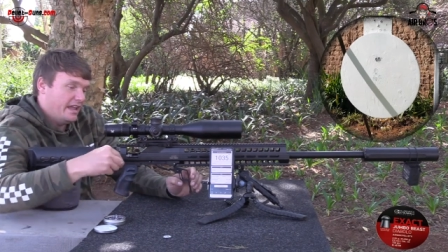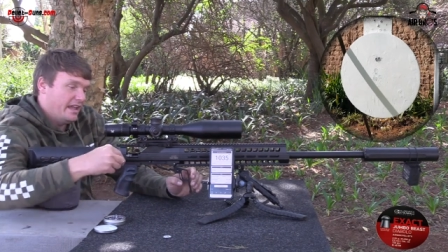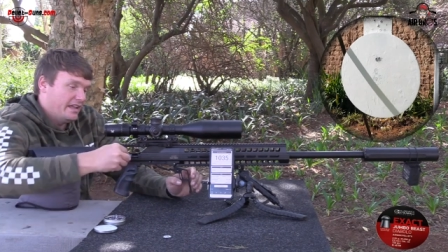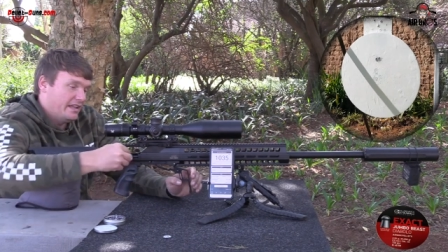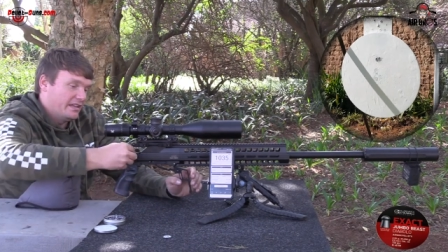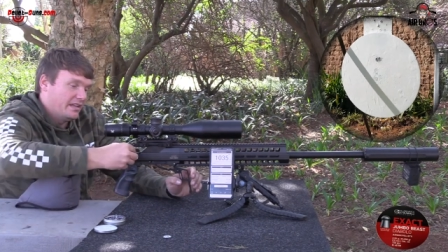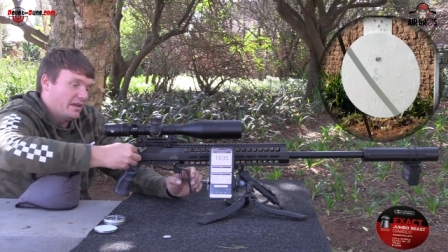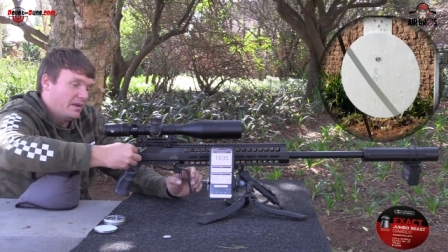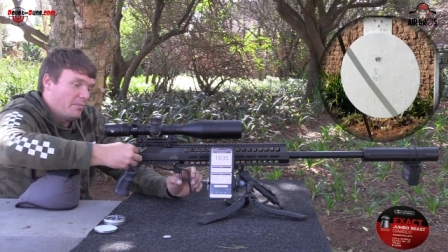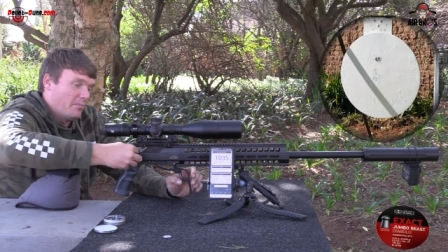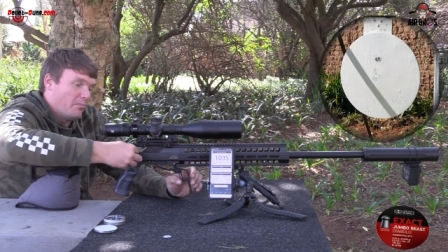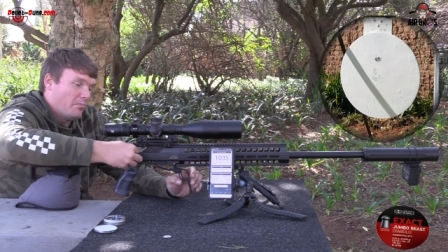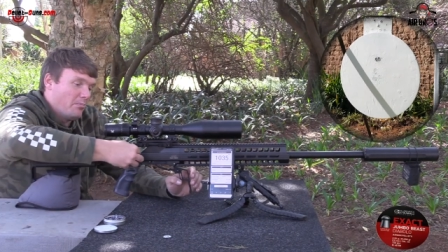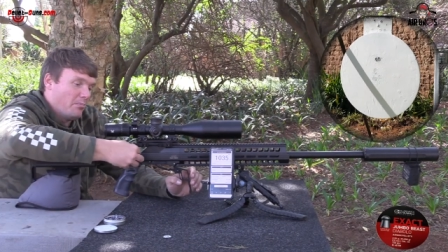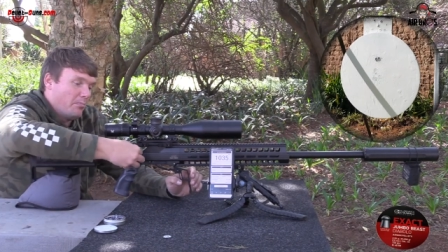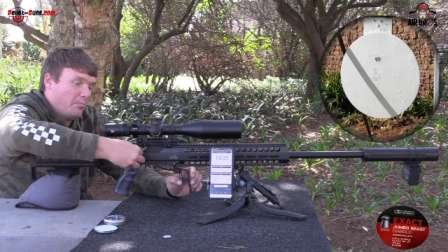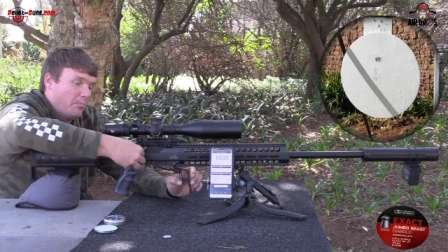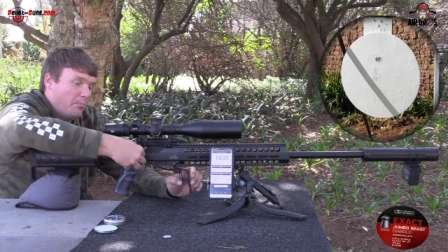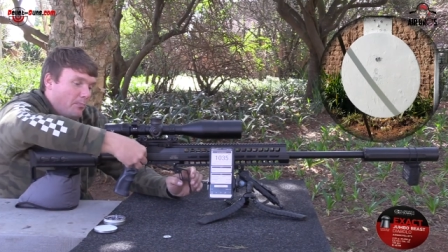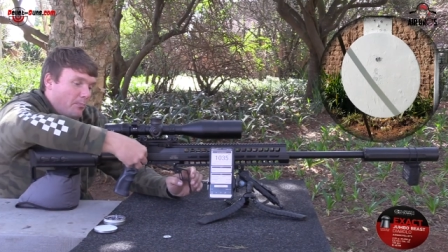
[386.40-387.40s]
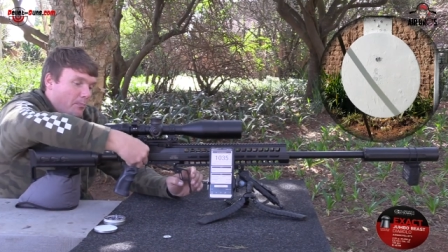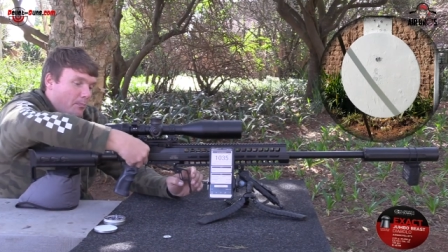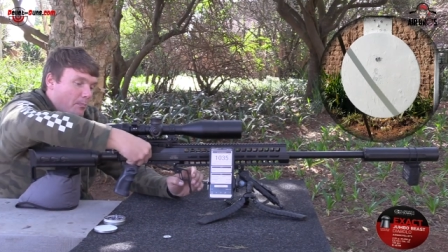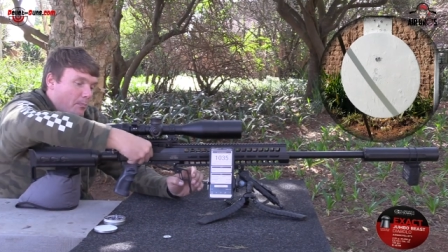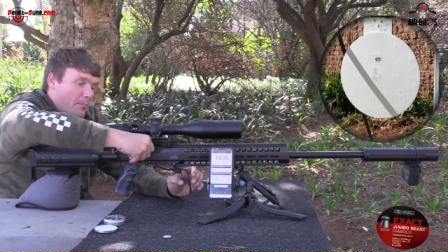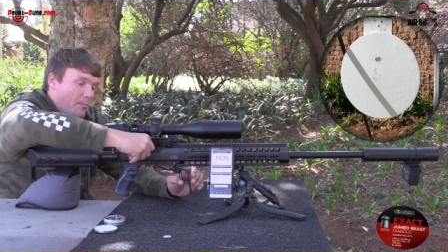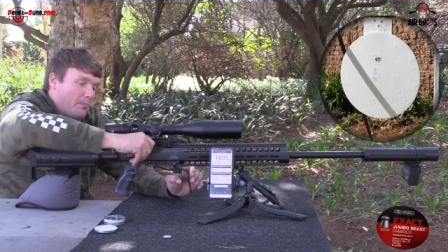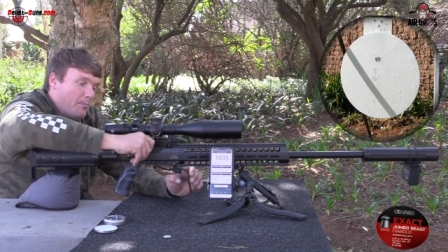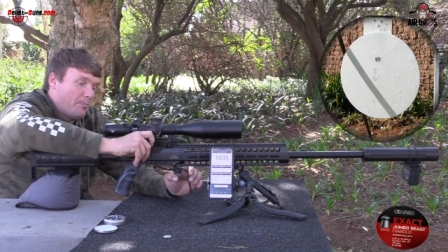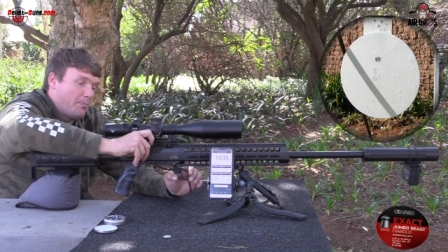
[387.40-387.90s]
It
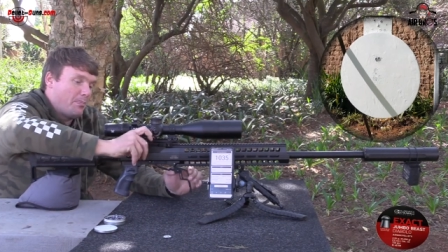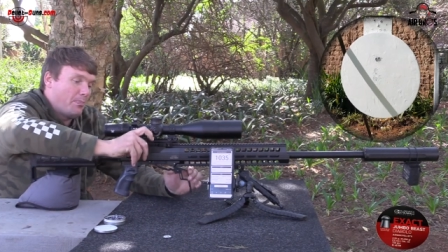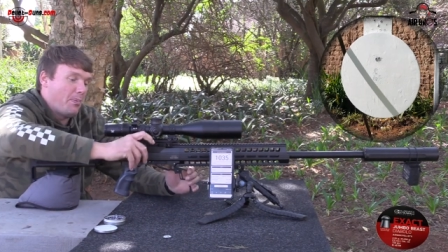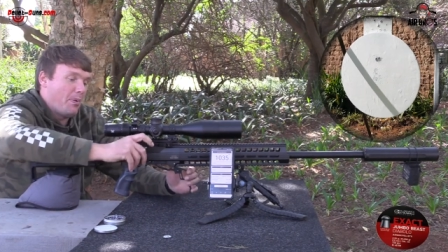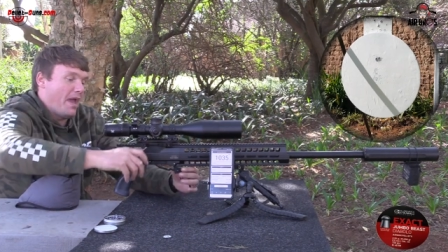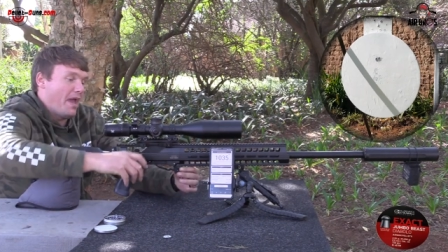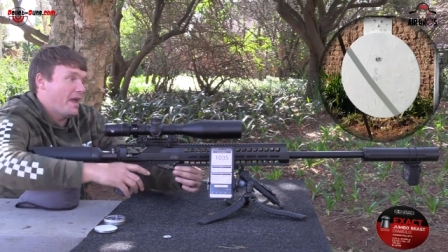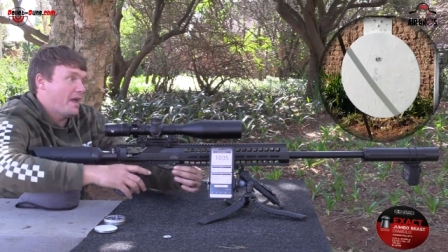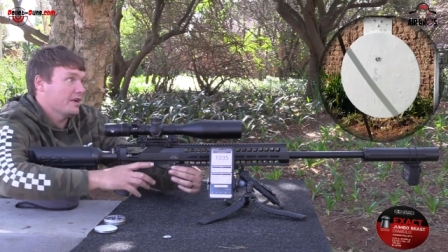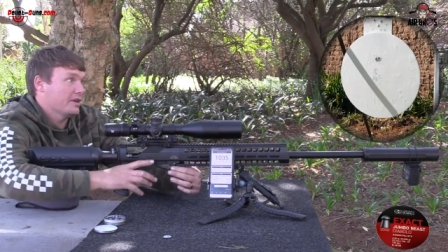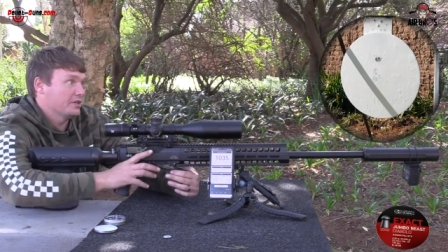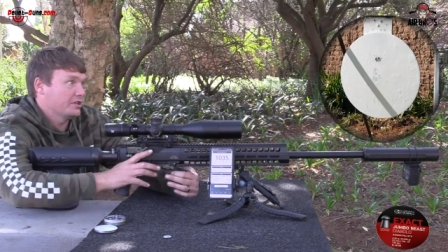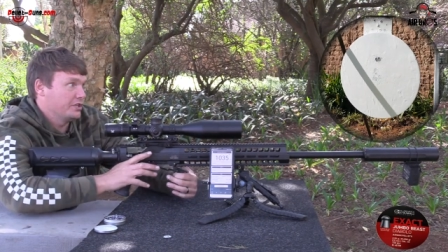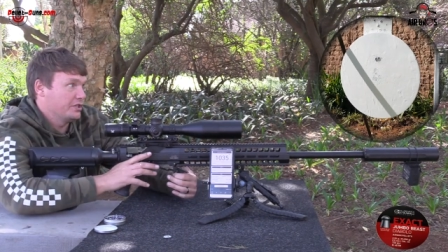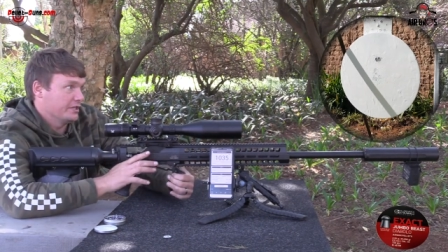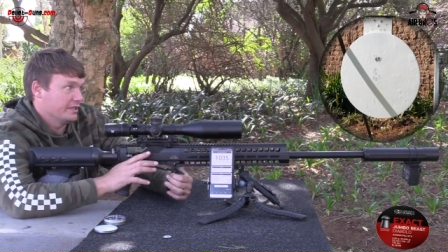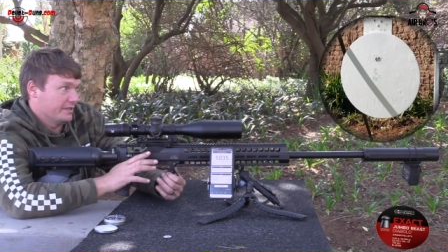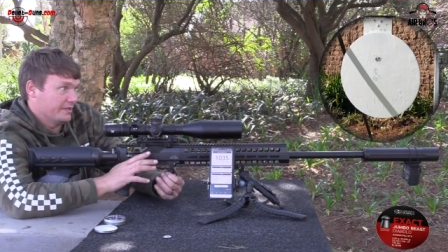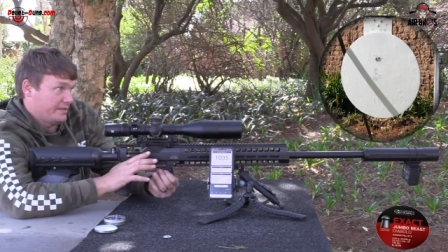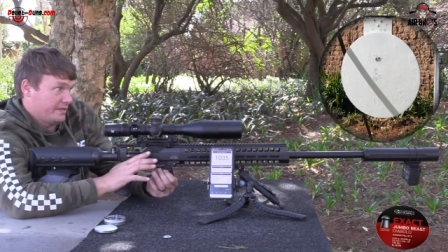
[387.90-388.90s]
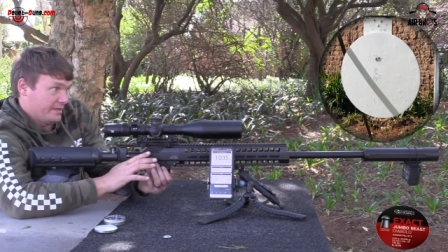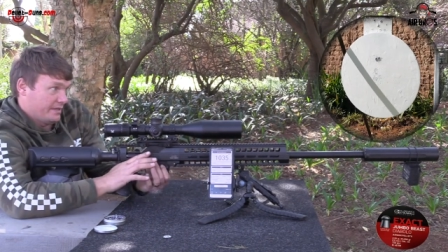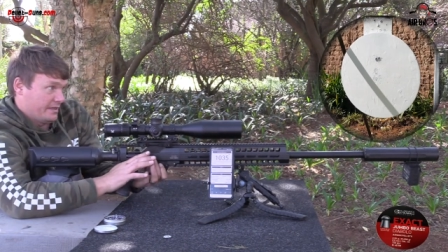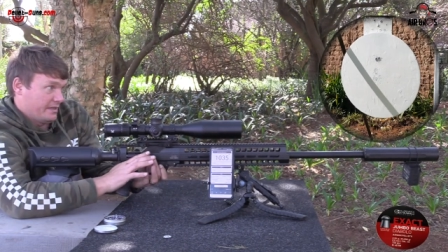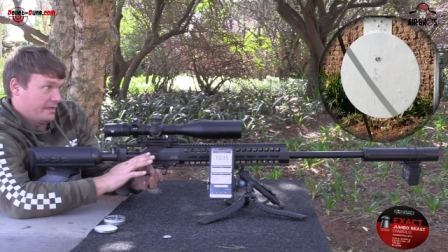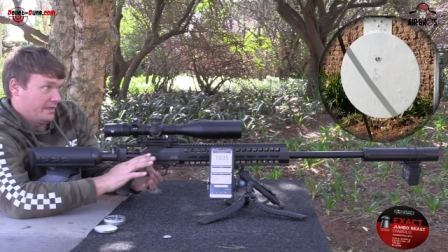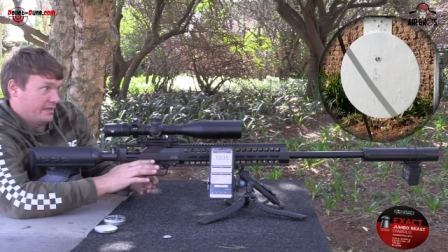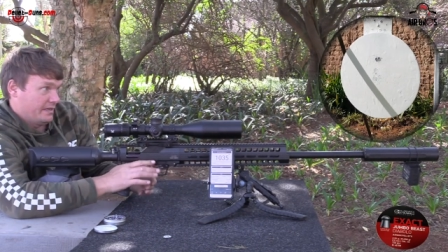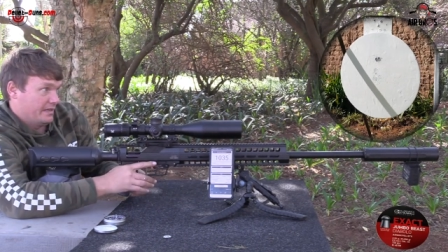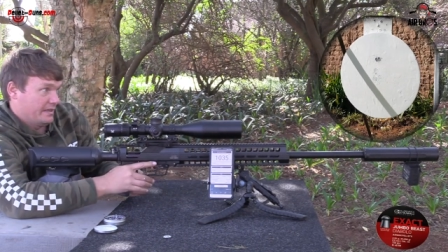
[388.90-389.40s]
bashes
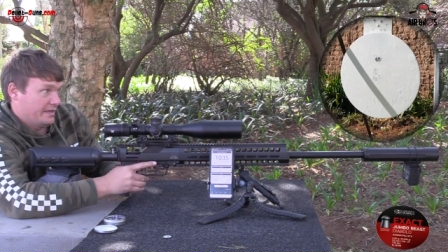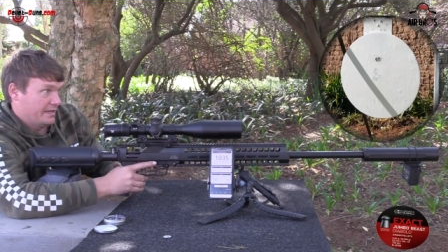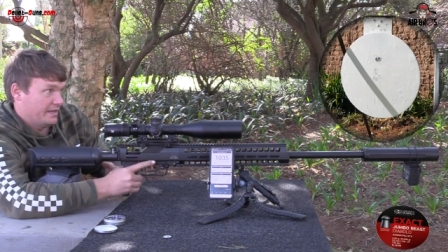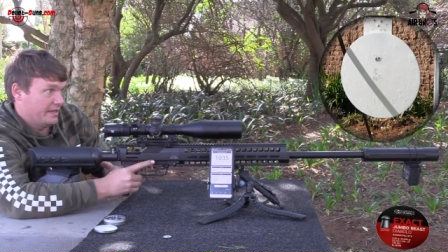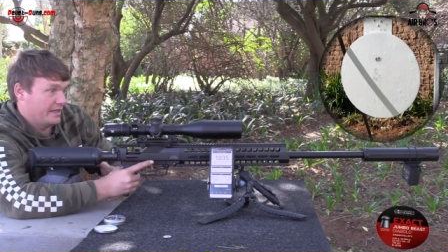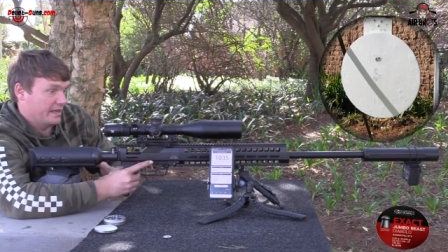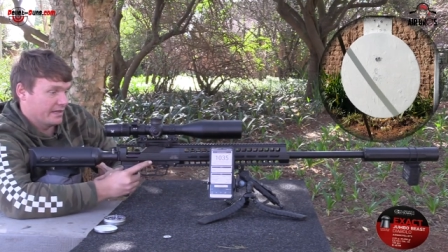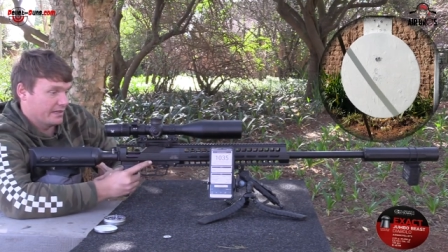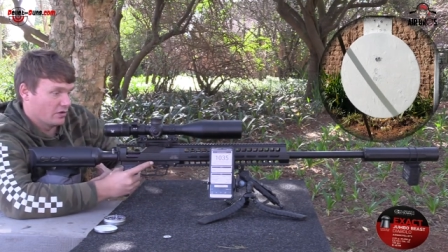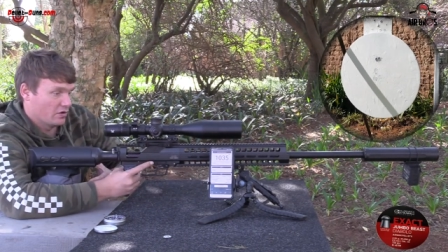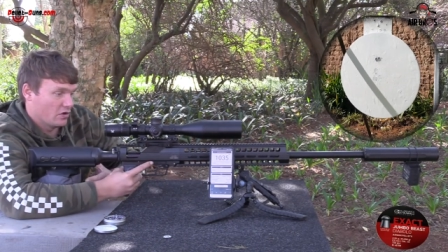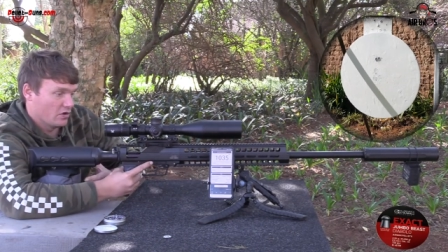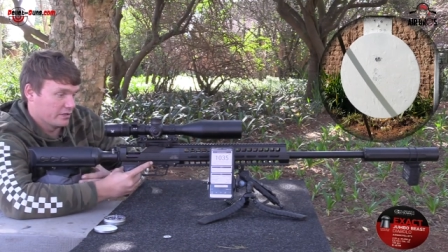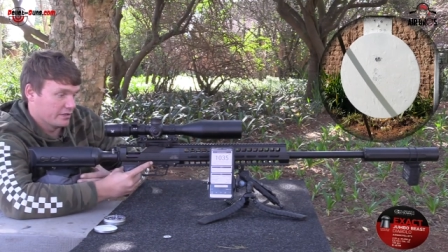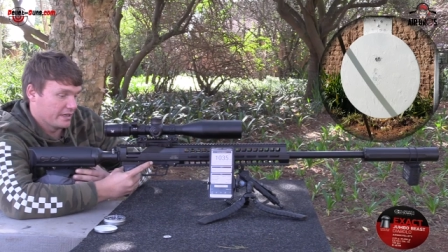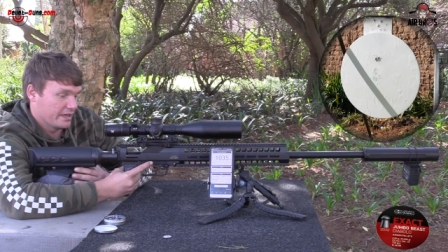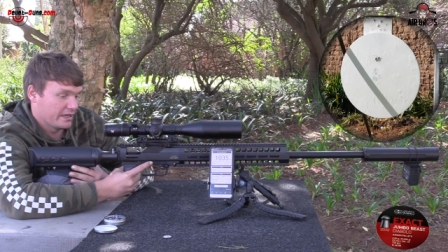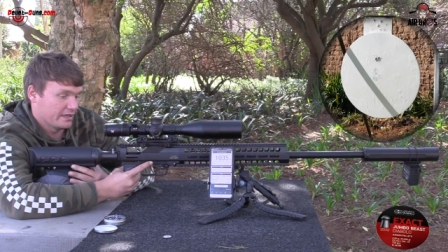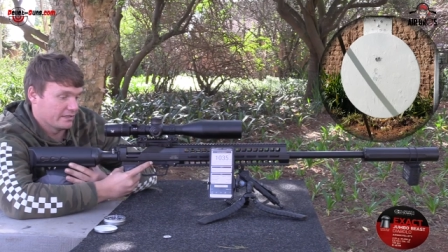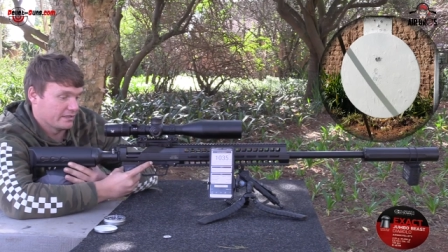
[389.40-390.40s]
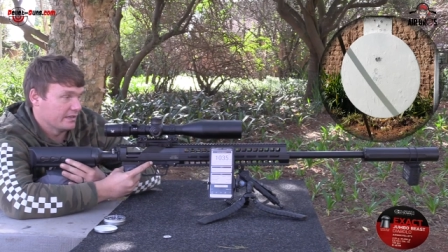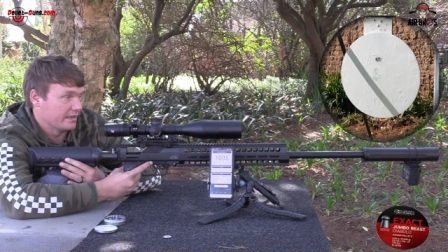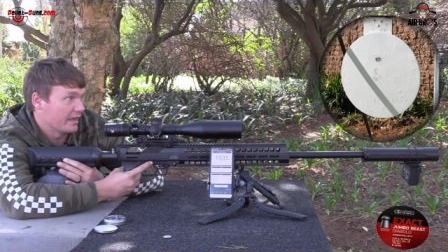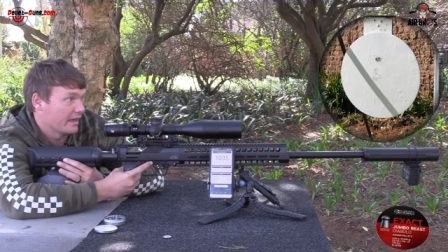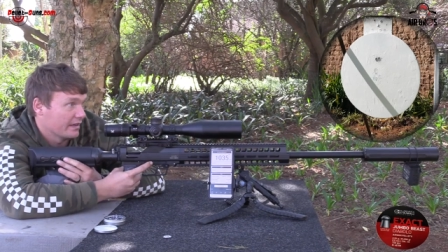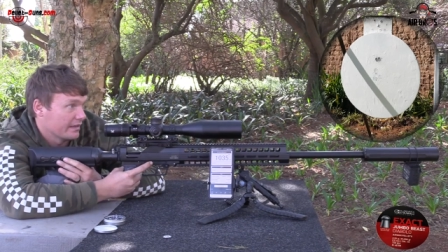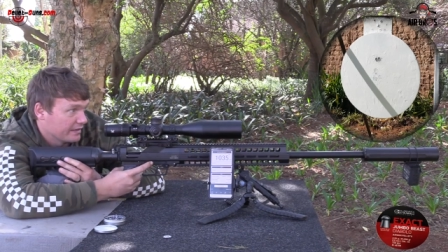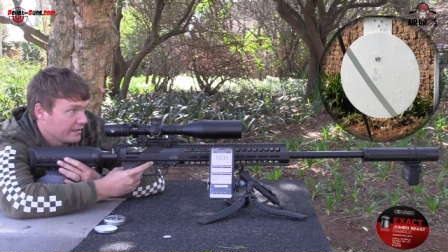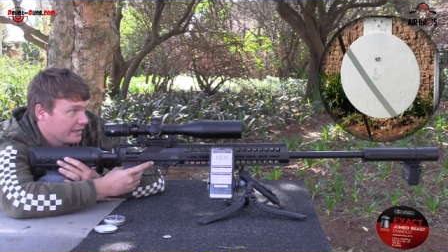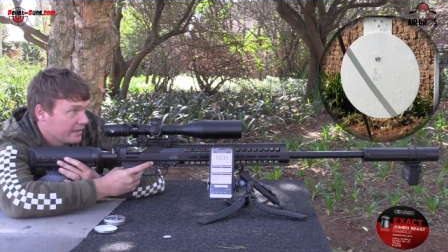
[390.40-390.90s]
that gongdan
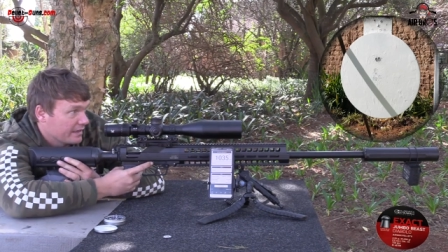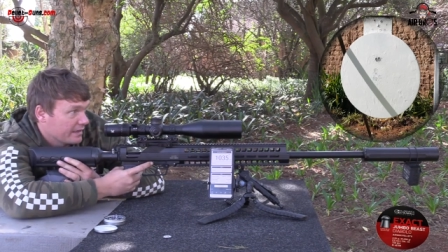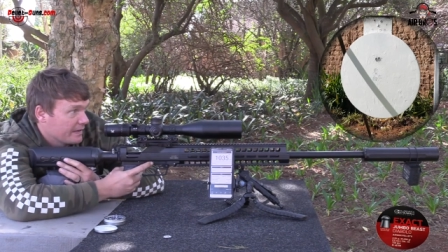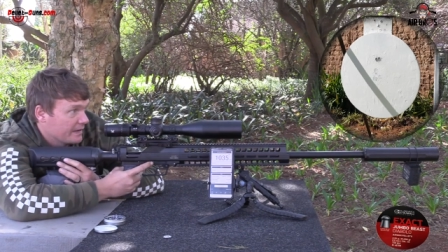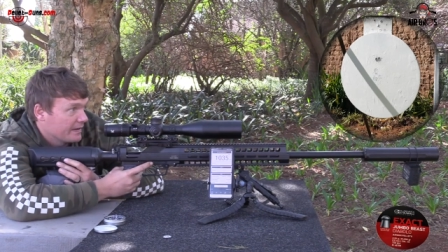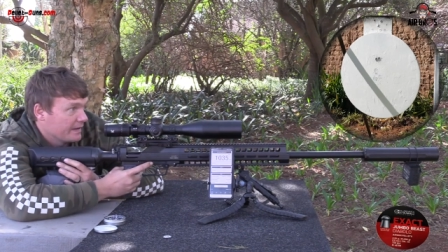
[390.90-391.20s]
down there.